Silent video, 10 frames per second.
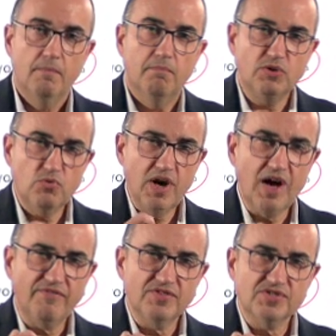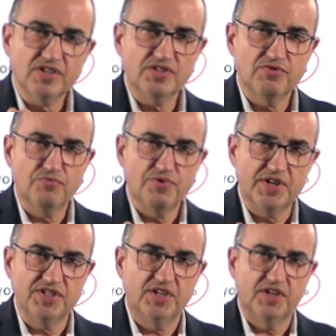But we have a certain
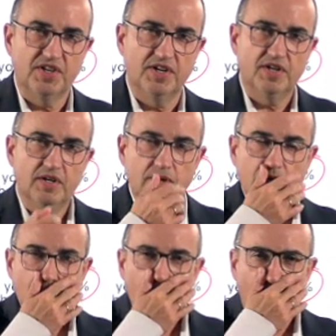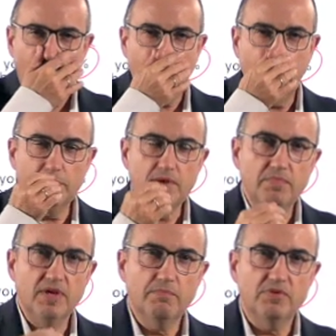risk here, and let me
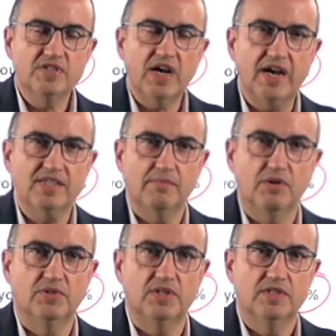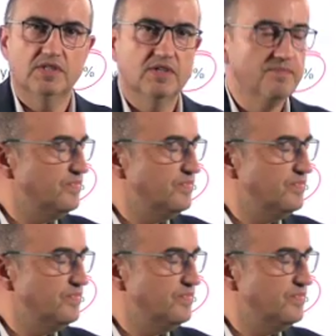be precise about this.